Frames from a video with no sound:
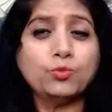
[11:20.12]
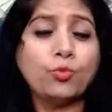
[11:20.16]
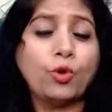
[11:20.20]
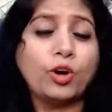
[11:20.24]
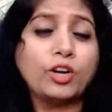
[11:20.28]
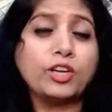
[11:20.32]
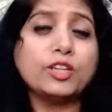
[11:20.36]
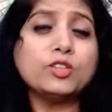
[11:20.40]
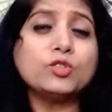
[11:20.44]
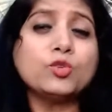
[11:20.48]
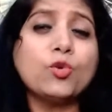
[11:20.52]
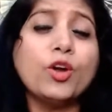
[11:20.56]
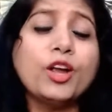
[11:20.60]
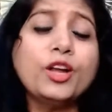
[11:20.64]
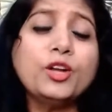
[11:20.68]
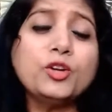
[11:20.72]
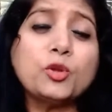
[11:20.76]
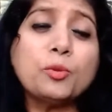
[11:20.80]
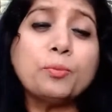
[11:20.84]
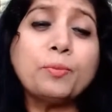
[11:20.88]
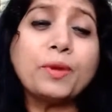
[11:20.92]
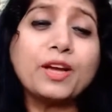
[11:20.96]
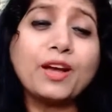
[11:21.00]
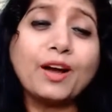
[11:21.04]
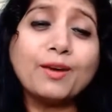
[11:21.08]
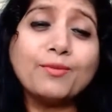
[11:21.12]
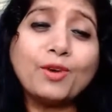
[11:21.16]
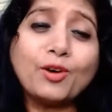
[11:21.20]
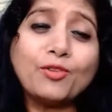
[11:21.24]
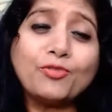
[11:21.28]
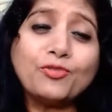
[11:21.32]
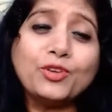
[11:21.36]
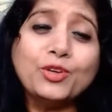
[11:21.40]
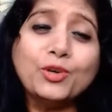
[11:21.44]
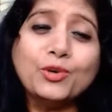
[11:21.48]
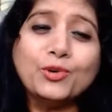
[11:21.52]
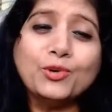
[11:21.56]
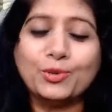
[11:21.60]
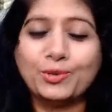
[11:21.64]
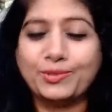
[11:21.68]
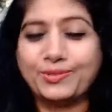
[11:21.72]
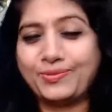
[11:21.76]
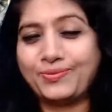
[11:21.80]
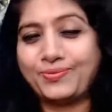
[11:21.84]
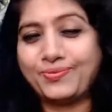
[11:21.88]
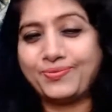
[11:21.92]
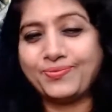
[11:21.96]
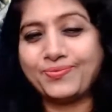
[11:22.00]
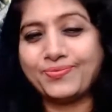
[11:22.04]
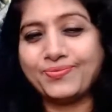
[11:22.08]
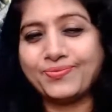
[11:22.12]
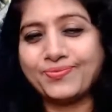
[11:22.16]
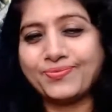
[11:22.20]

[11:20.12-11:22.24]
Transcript: what is going to become of you?